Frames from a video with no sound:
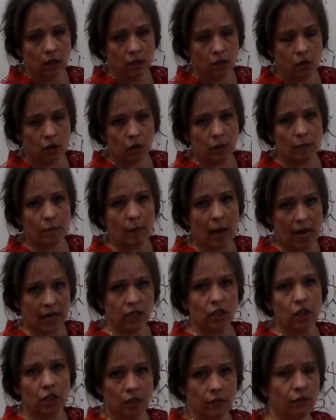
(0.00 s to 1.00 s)
those
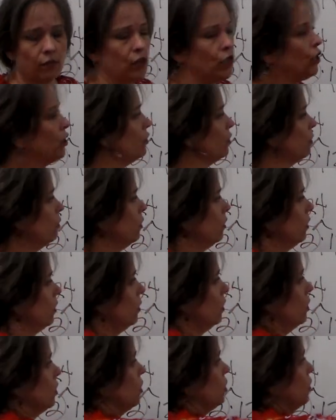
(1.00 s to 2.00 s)
matches of 2.
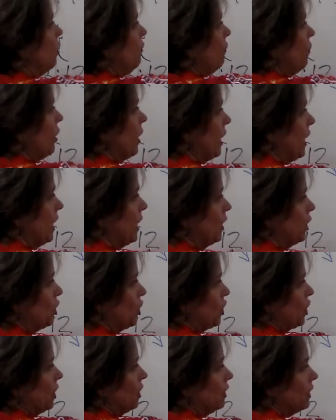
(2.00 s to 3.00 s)
So for
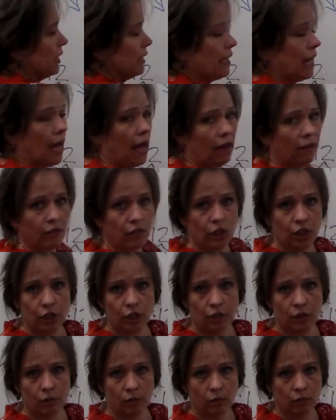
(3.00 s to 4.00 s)
each set of
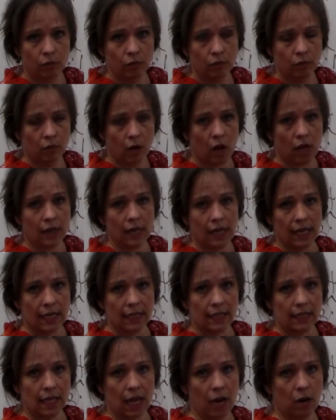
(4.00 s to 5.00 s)
2 on the
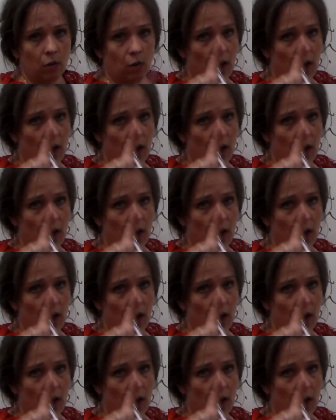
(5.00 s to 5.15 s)
inside,